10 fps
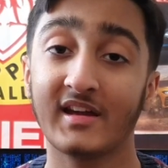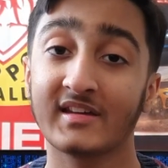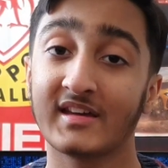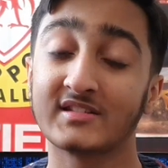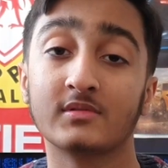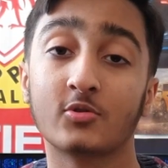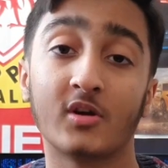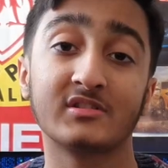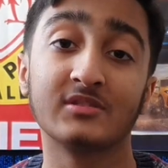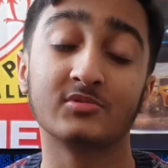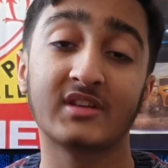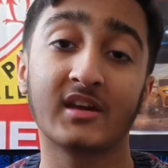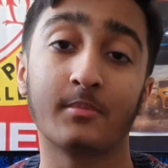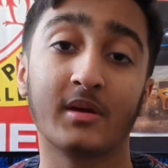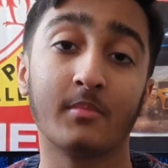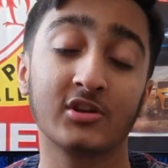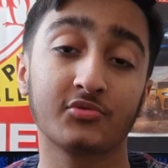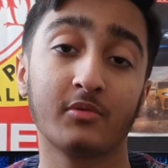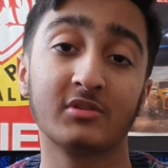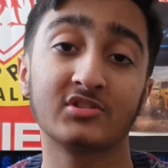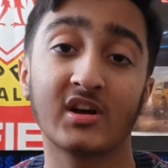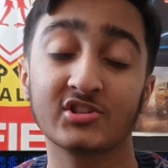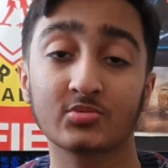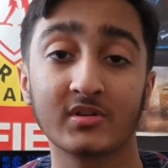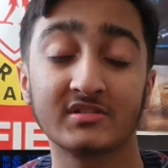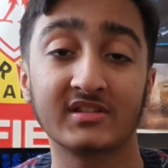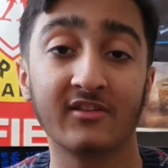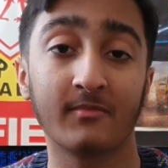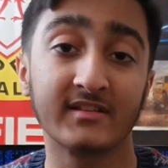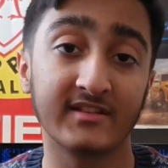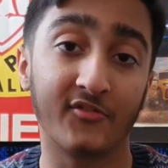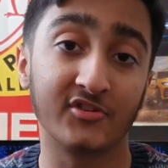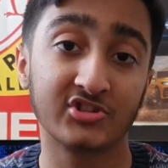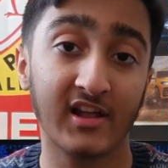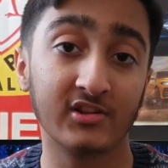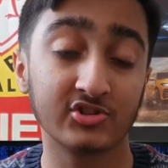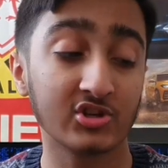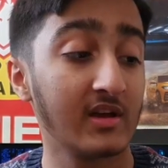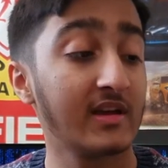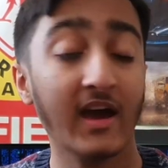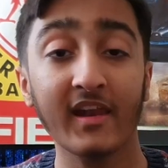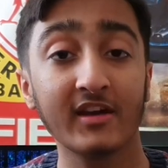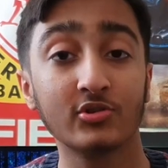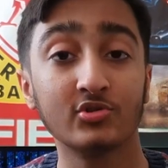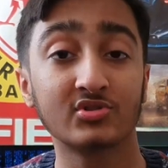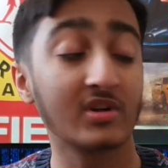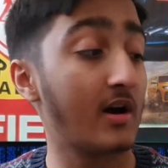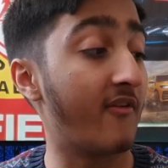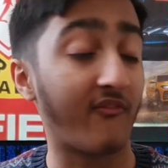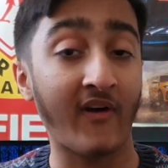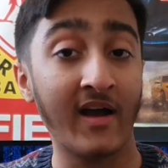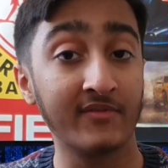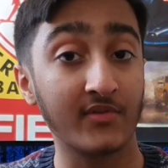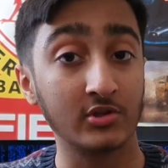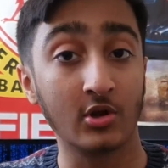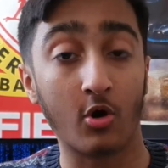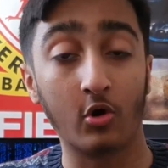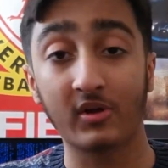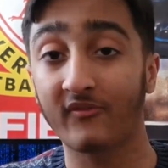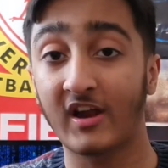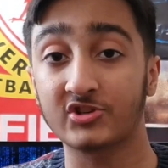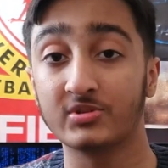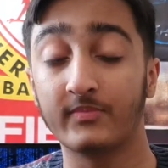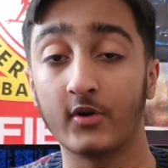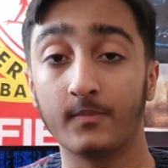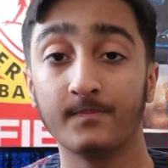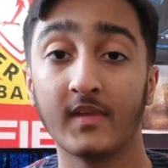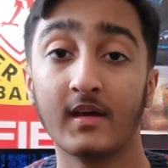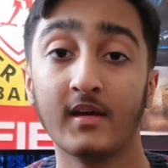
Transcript: I guess quarantine was getting a bit much for me, so I just wanted to give myself a challenge, and I used a 5-year-old flagship phone.